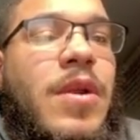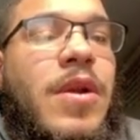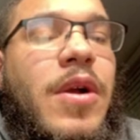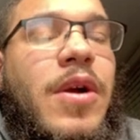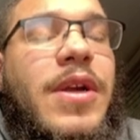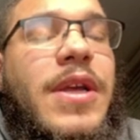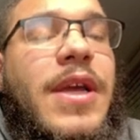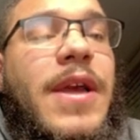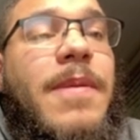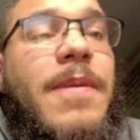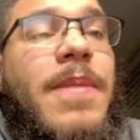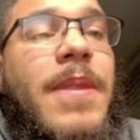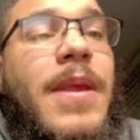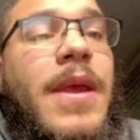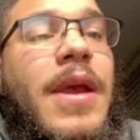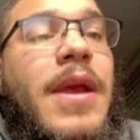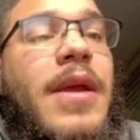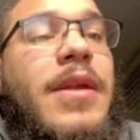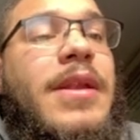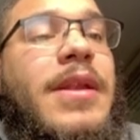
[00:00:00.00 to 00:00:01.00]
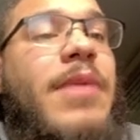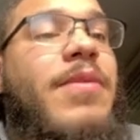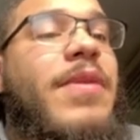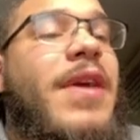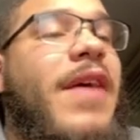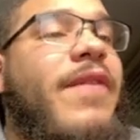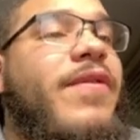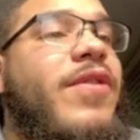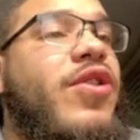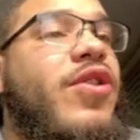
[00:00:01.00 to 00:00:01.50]
Okay. Then we
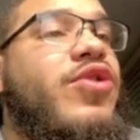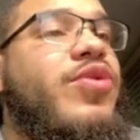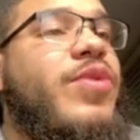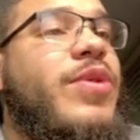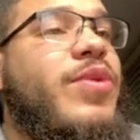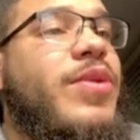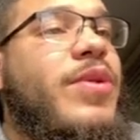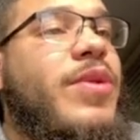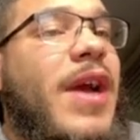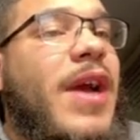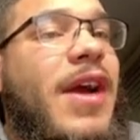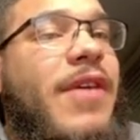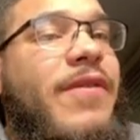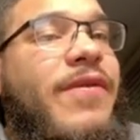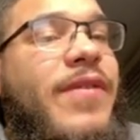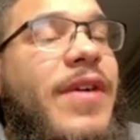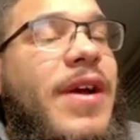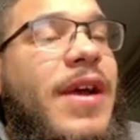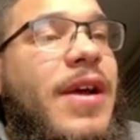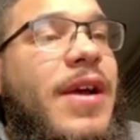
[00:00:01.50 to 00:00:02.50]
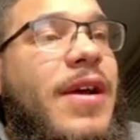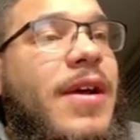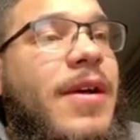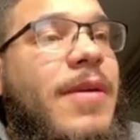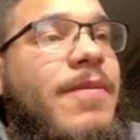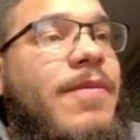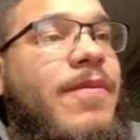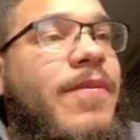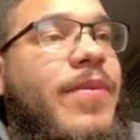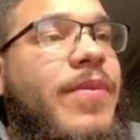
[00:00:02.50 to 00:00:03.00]
have those which we have
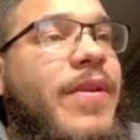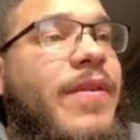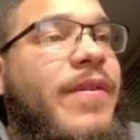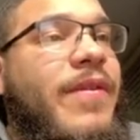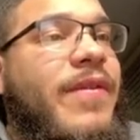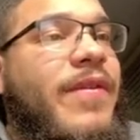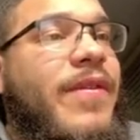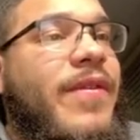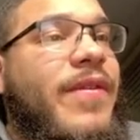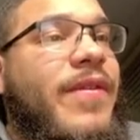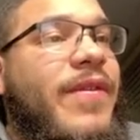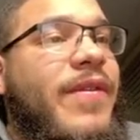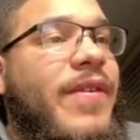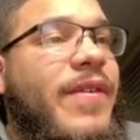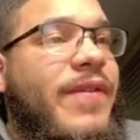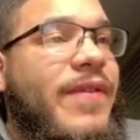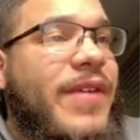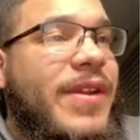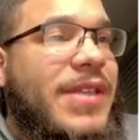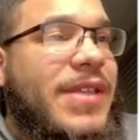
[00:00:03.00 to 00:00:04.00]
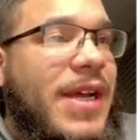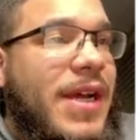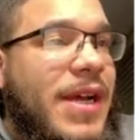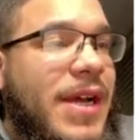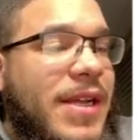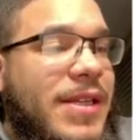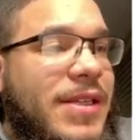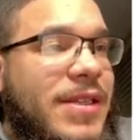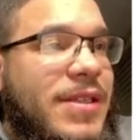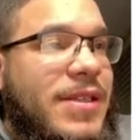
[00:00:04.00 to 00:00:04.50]
fatha
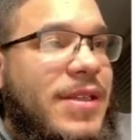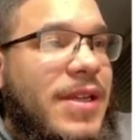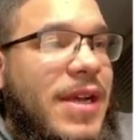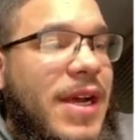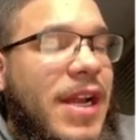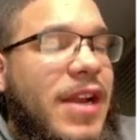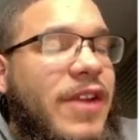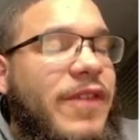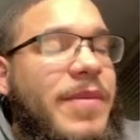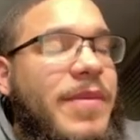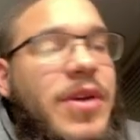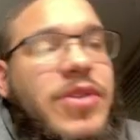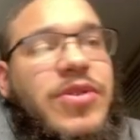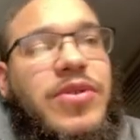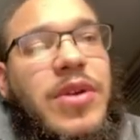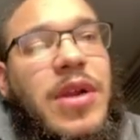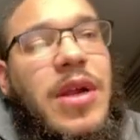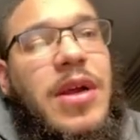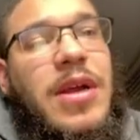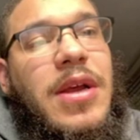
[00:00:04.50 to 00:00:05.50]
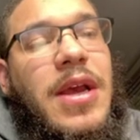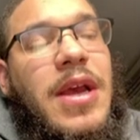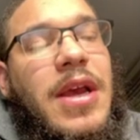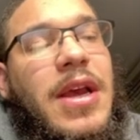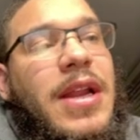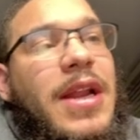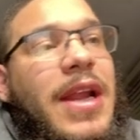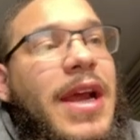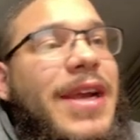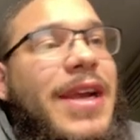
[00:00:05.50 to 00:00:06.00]
and alif maksura,
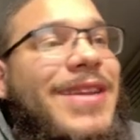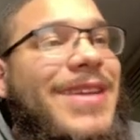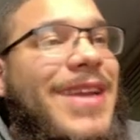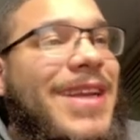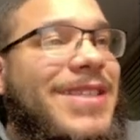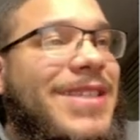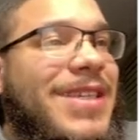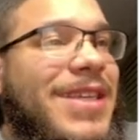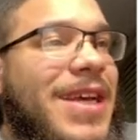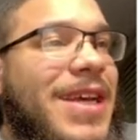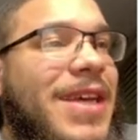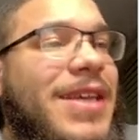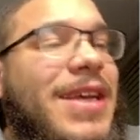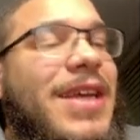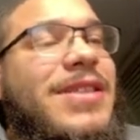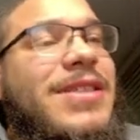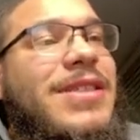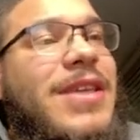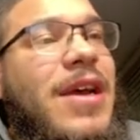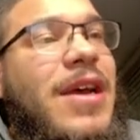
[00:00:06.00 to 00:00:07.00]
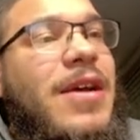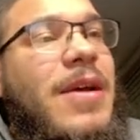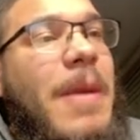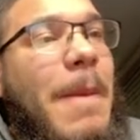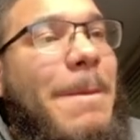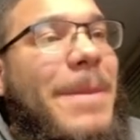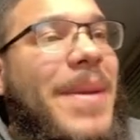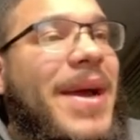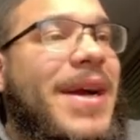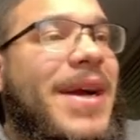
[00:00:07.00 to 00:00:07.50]
like nasiya yansa,
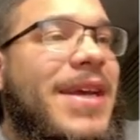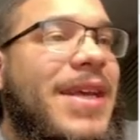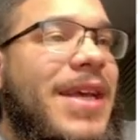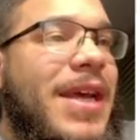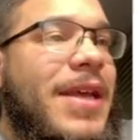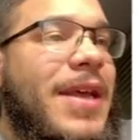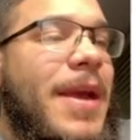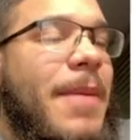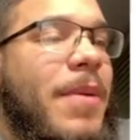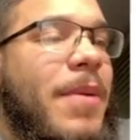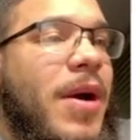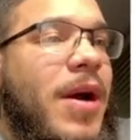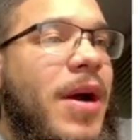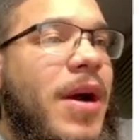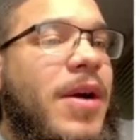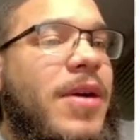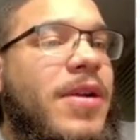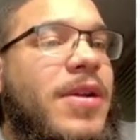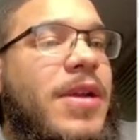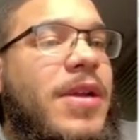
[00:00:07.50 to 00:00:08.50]
baqiya yabqa.